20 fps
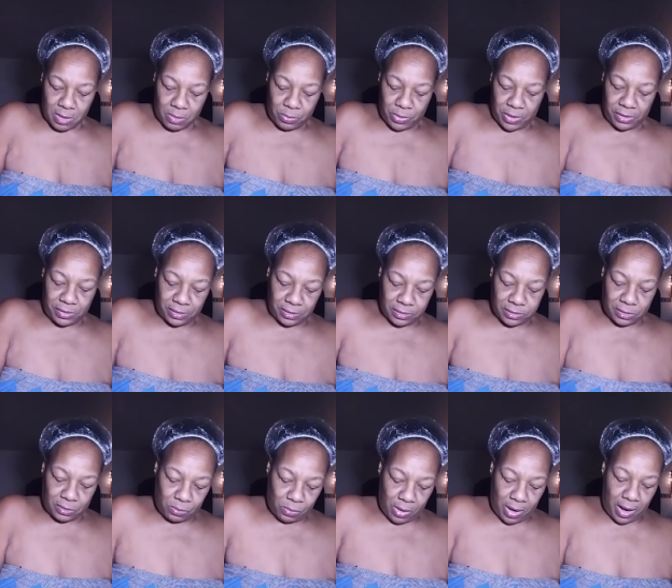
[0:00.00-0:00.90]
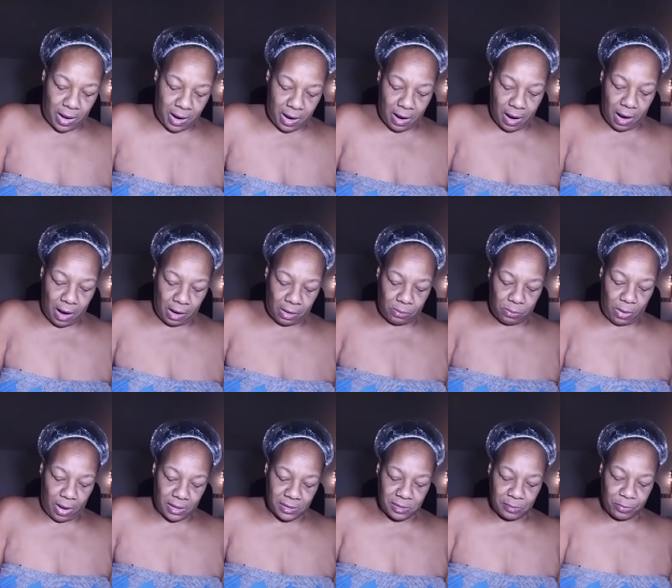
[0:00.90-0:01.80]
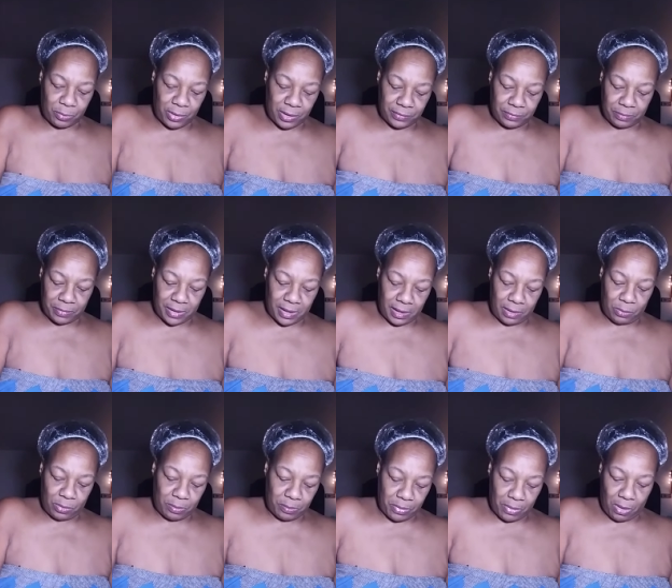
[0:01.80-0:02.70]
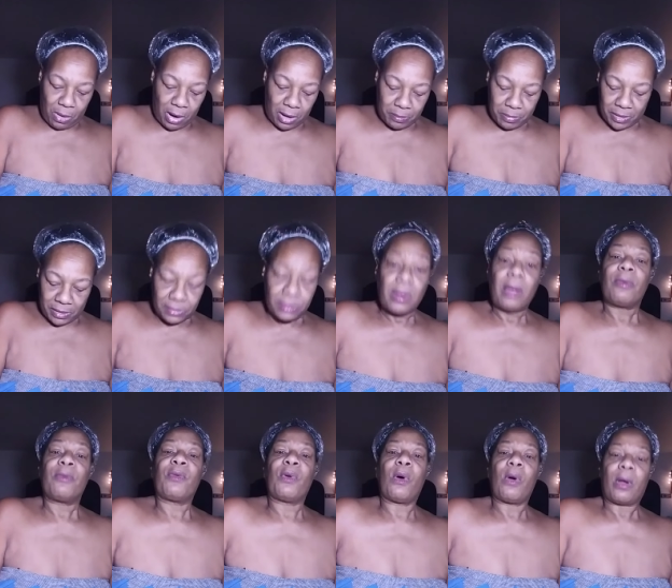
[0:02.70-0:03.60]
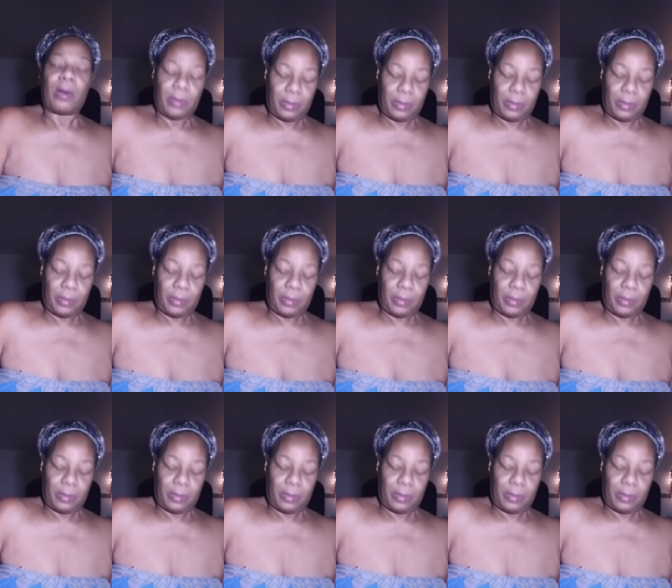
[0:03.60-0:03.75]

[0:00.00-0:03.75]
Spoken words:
Regent Square, across the bridge from Kennywood Park, but it's not far.